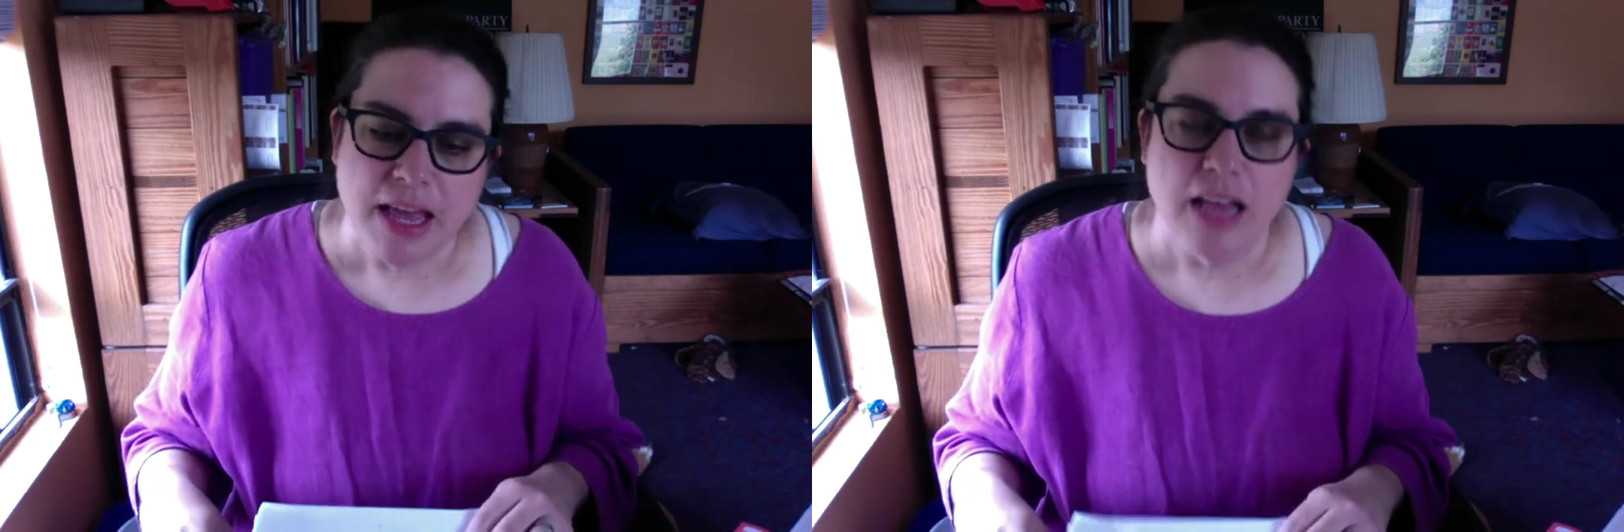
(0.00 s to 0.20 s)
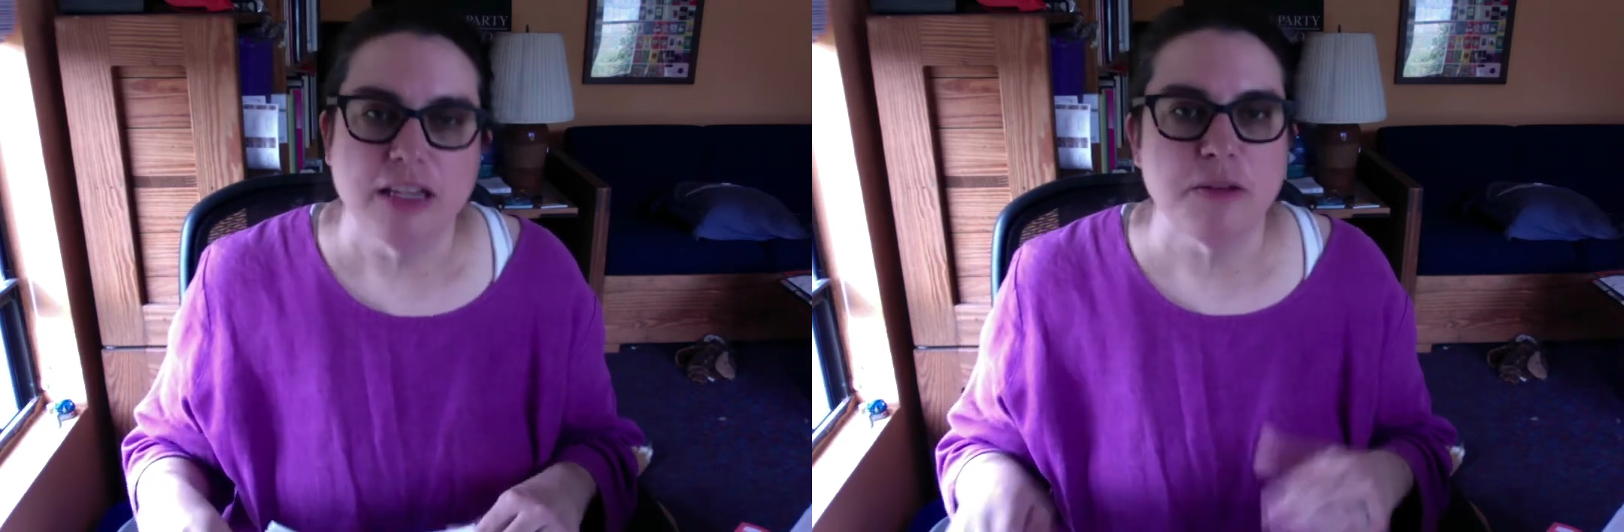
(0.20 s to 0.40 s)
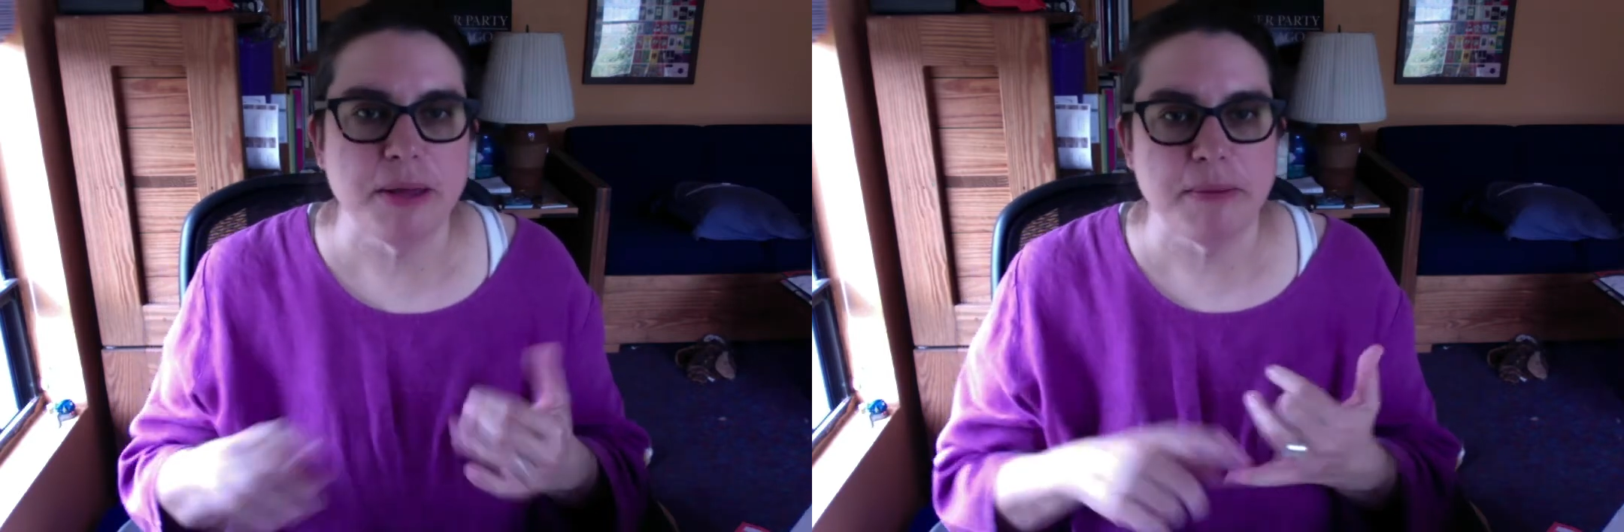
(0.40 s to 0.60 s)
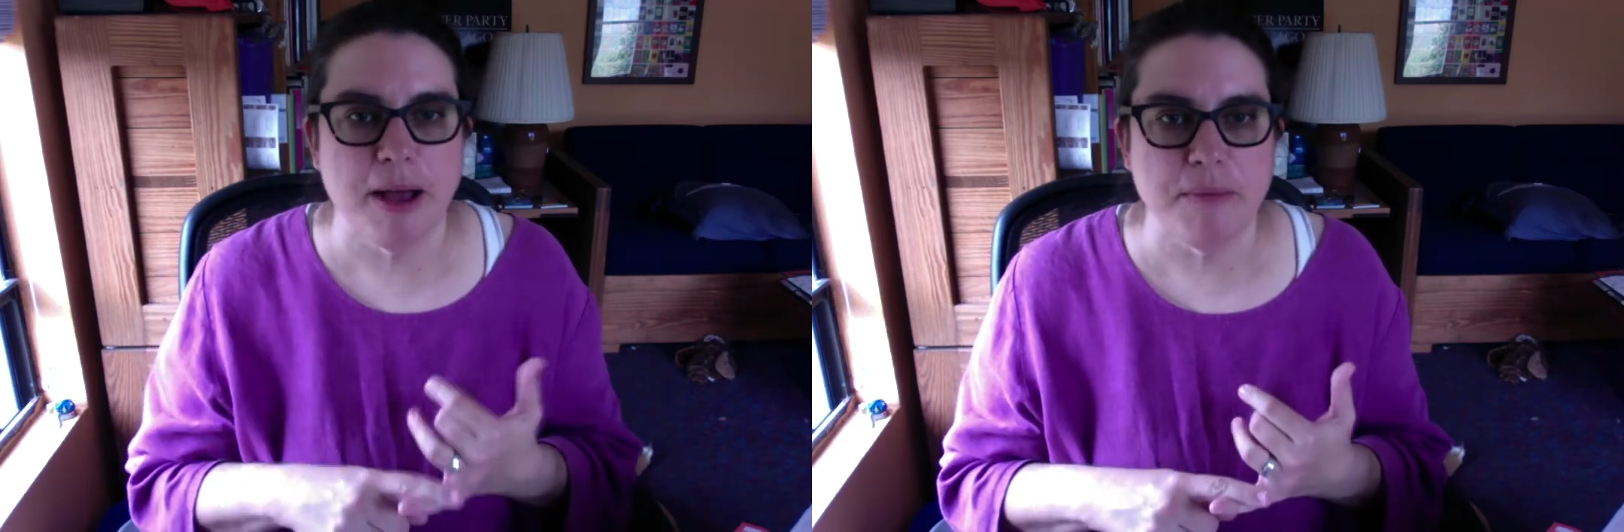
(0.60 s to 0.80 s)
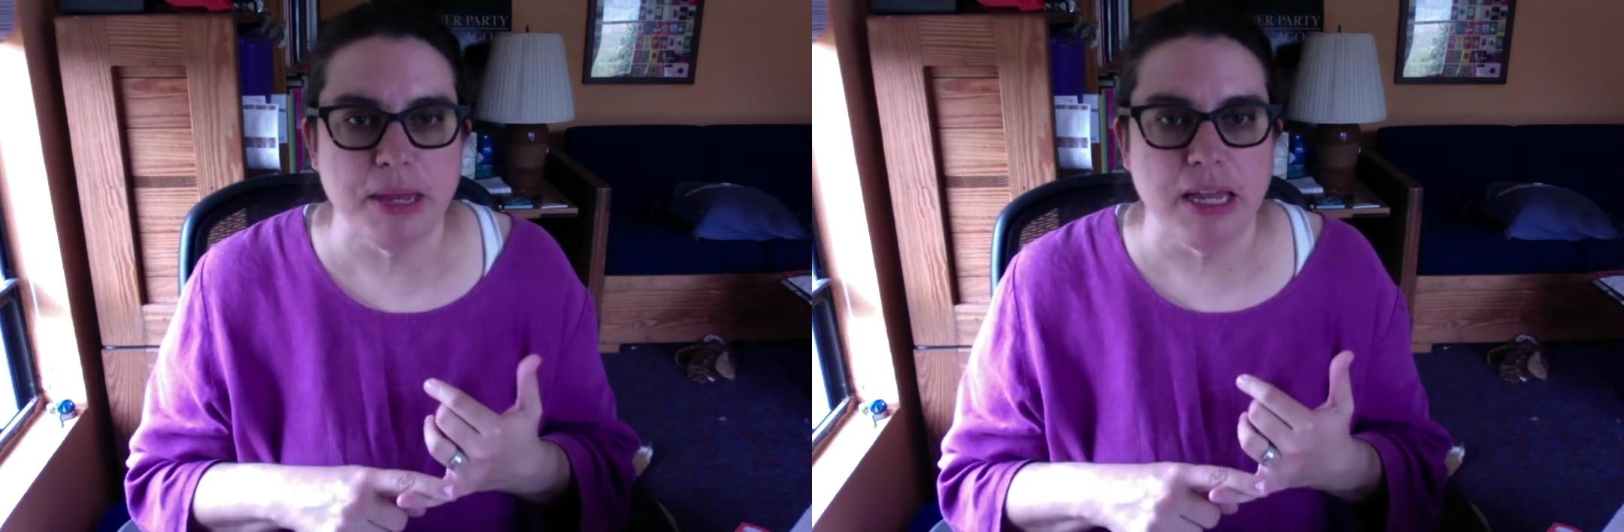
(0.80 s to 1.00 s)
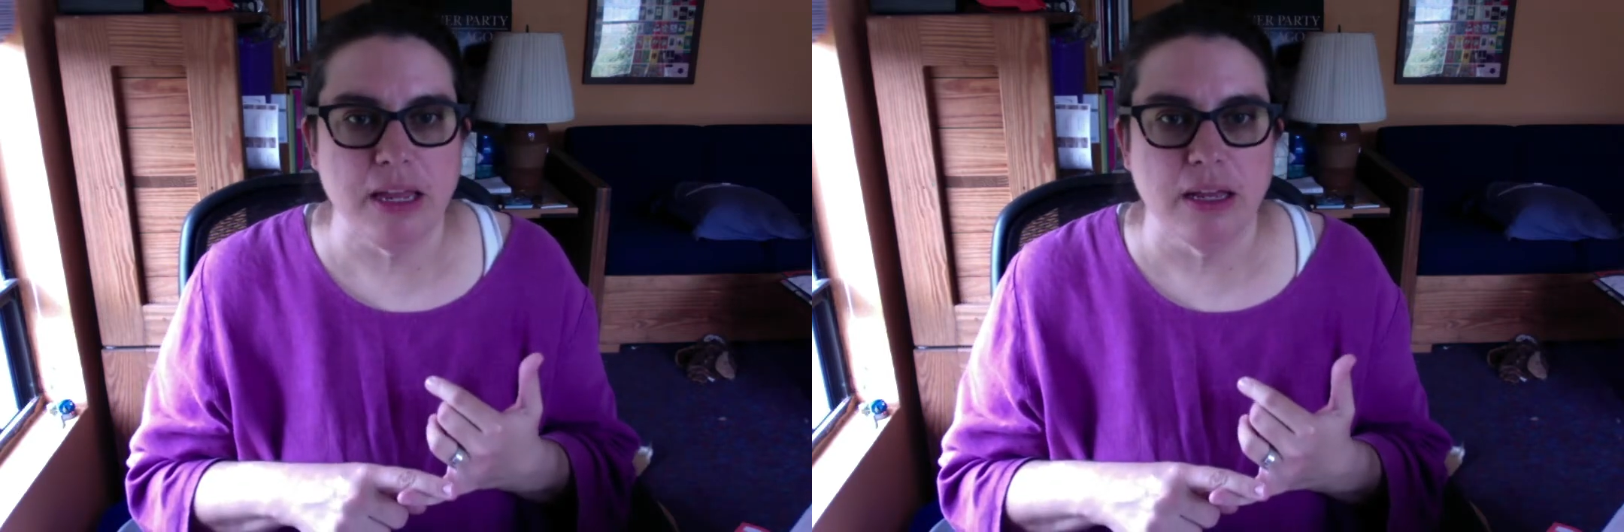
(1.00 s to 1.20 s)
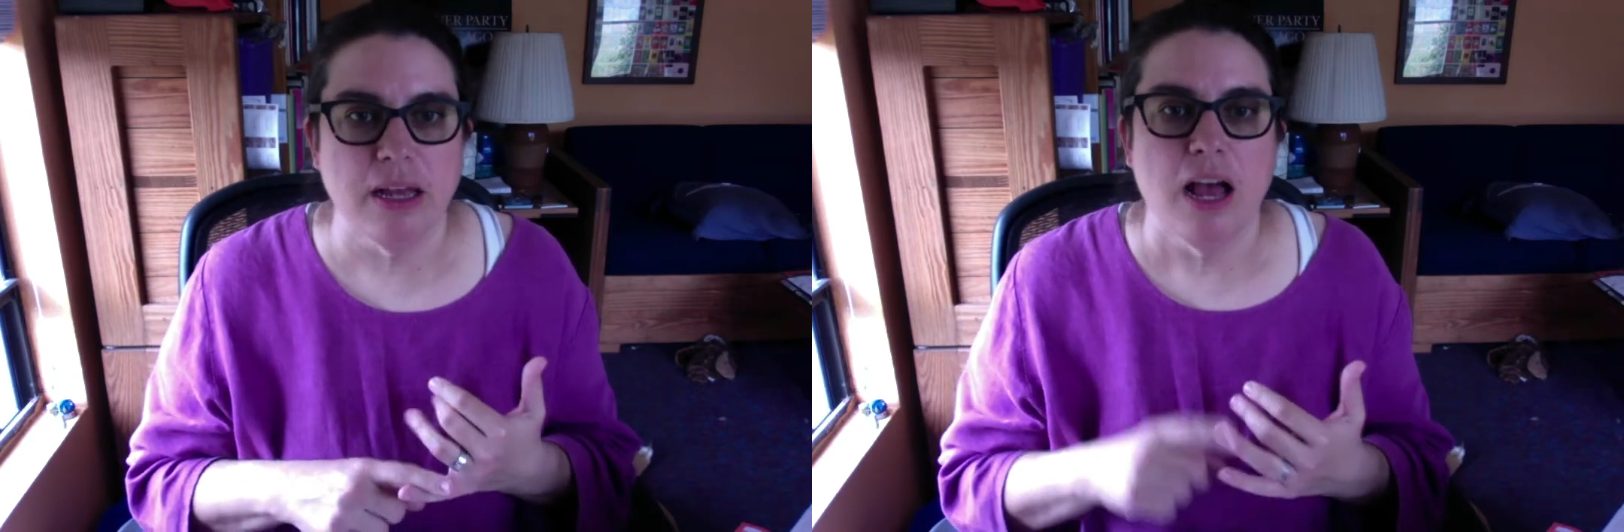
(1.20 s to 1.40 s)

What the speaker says: A little bit about me,